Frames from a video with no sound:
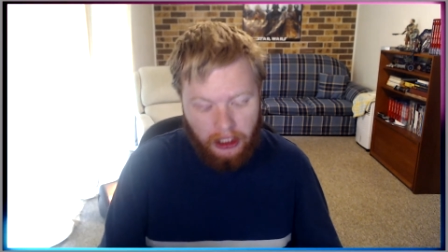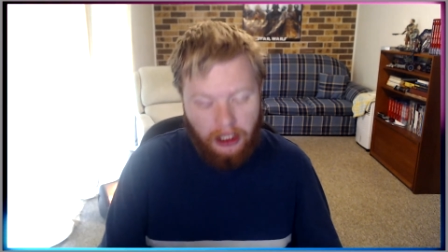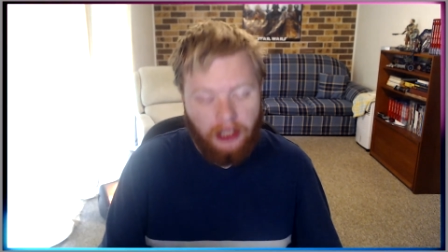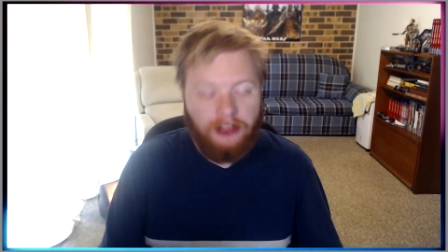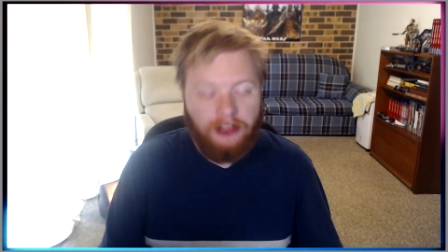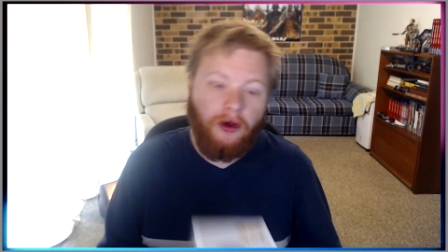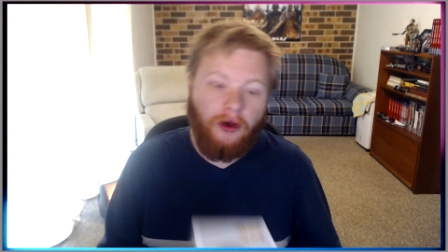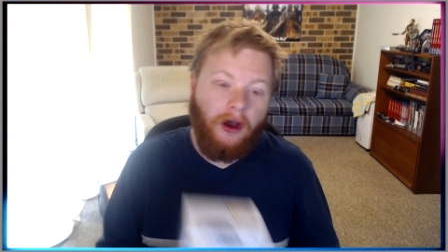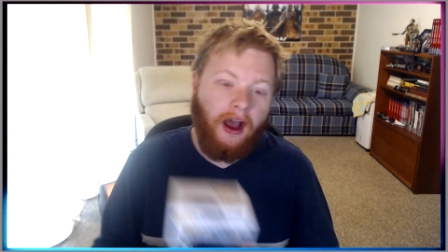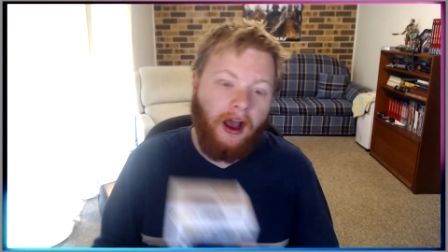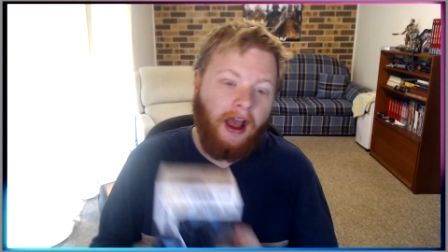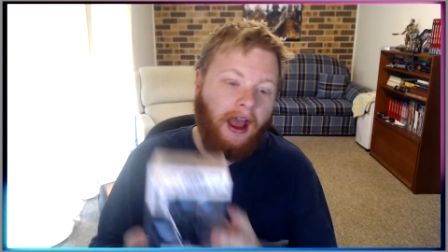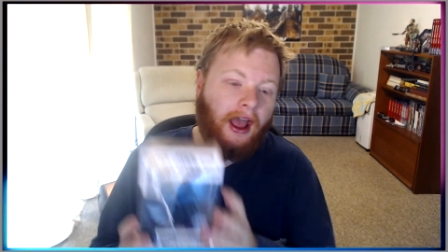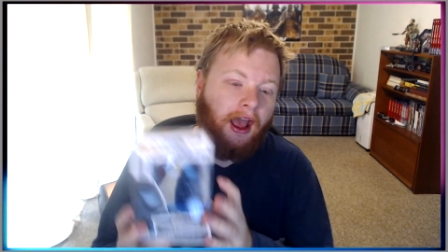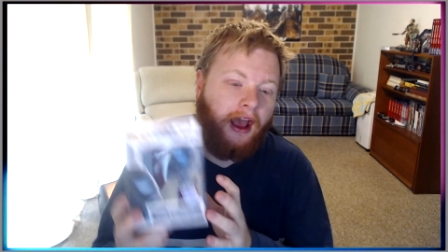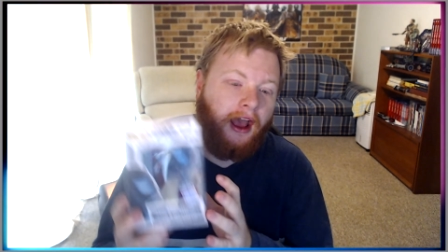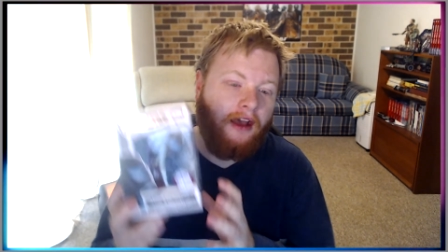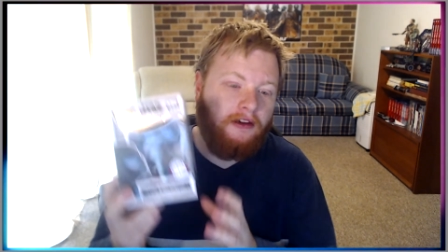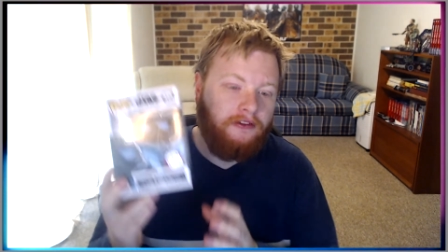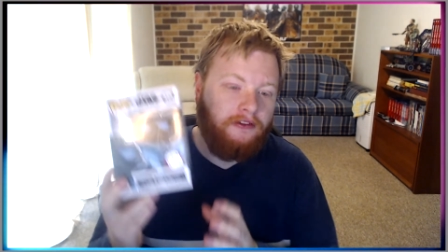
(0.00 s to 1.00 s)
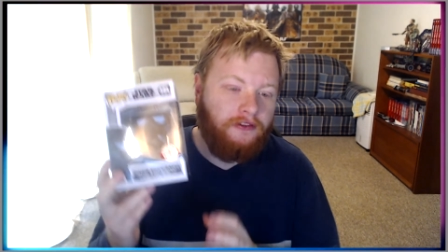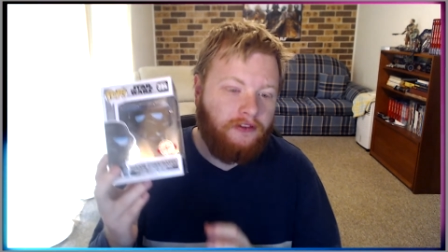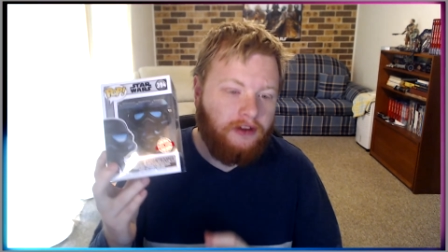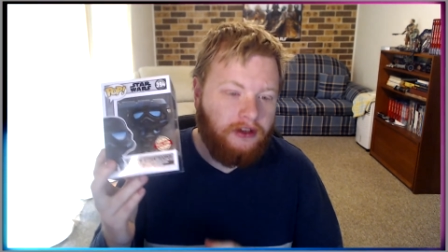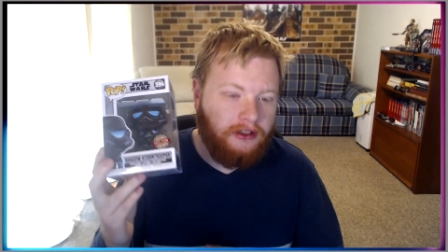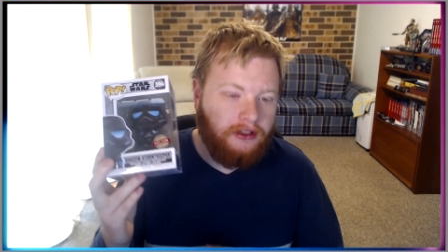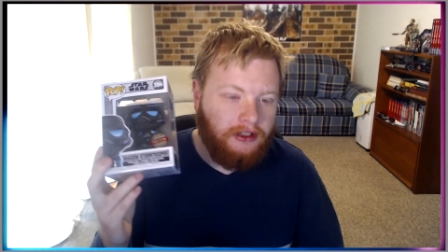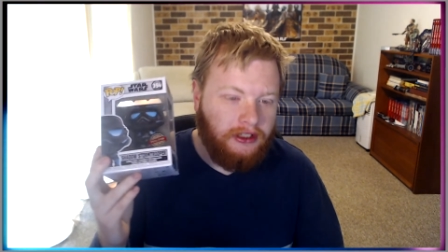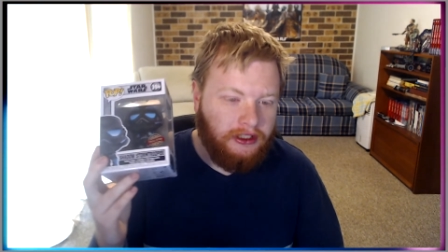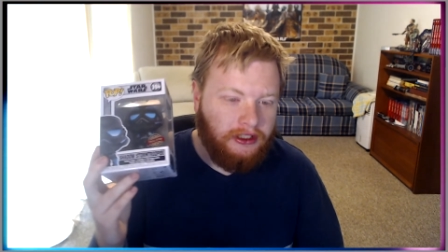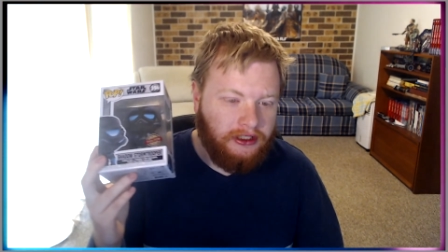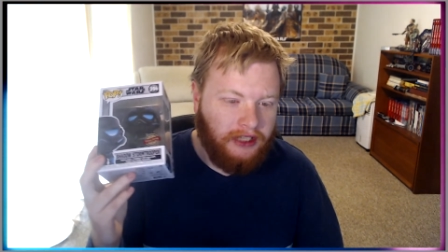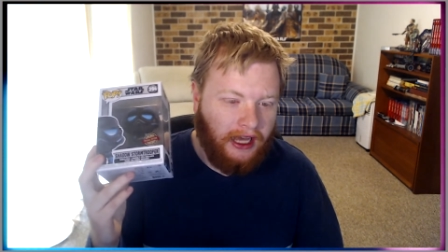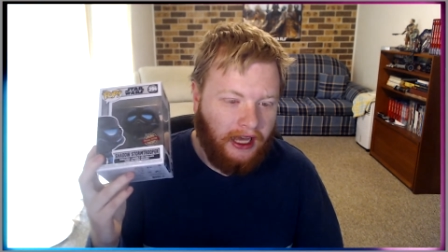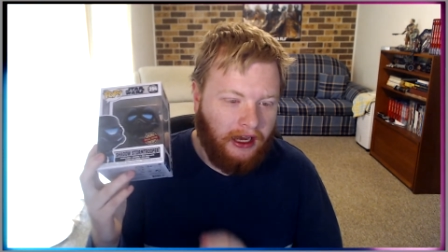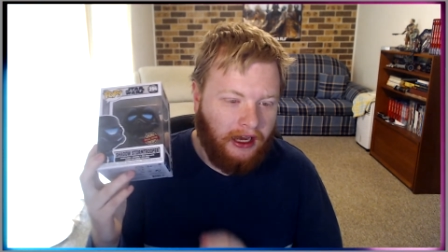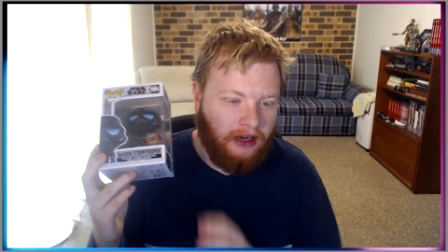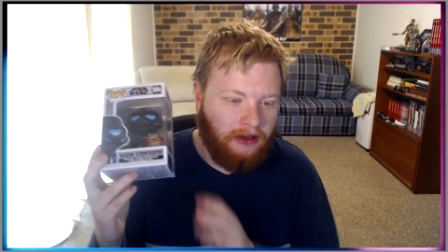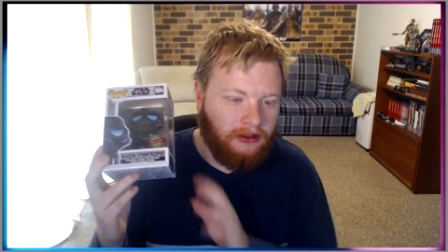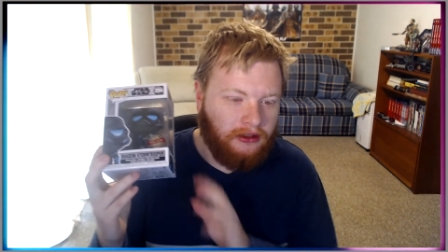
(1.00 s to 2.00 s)
So I have
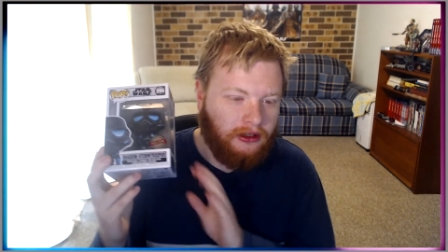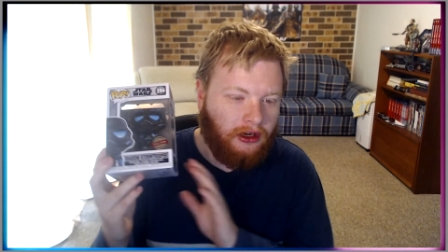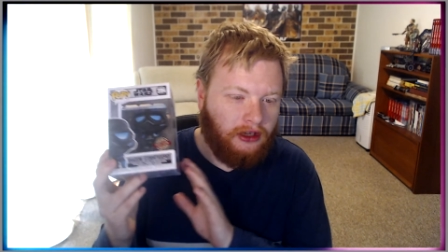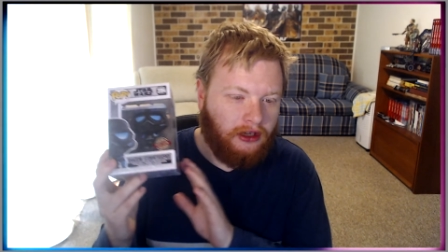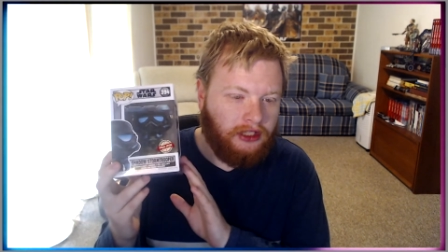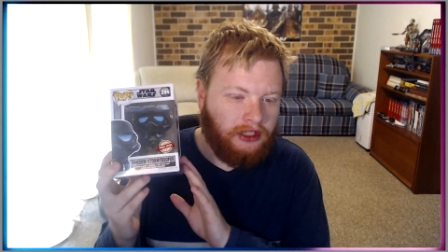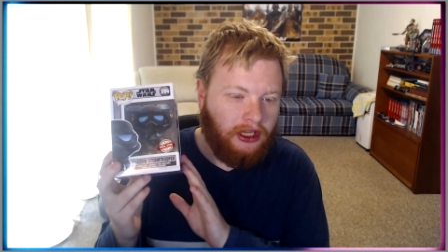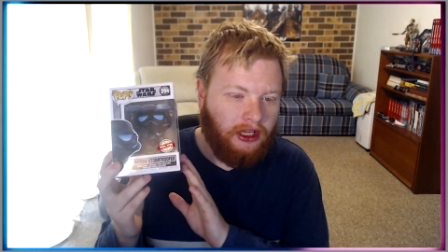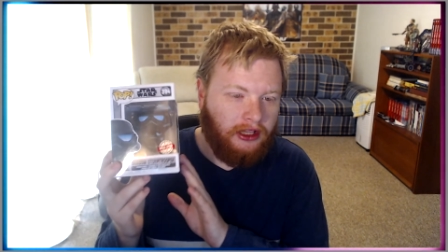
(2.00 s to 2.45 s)
now got